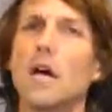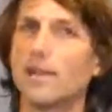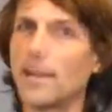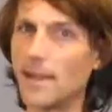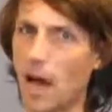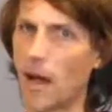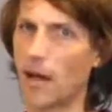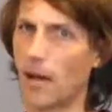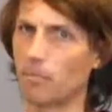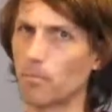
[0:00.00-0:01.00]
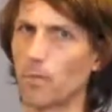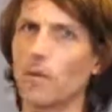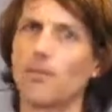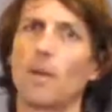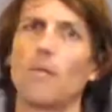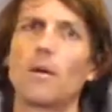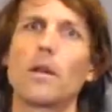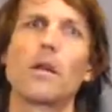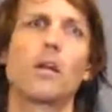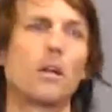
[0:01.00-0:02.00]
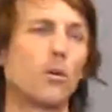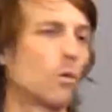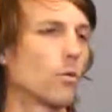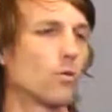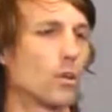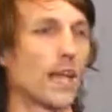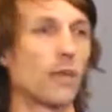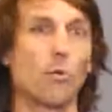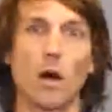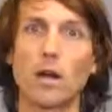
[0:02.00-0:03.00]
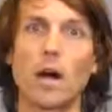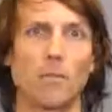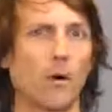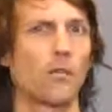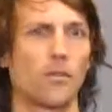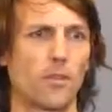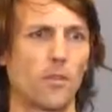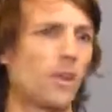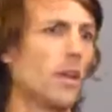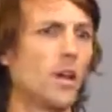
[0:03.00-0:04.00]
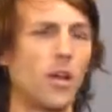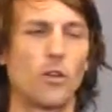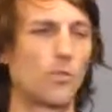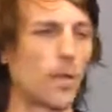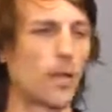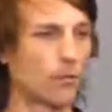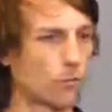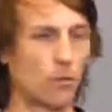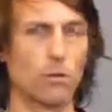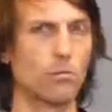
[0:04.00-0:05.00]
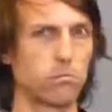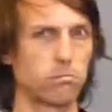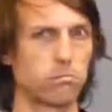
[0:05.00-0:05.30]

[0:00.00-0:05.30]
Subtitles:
A denier is somebody who will take one hypothesis as being true,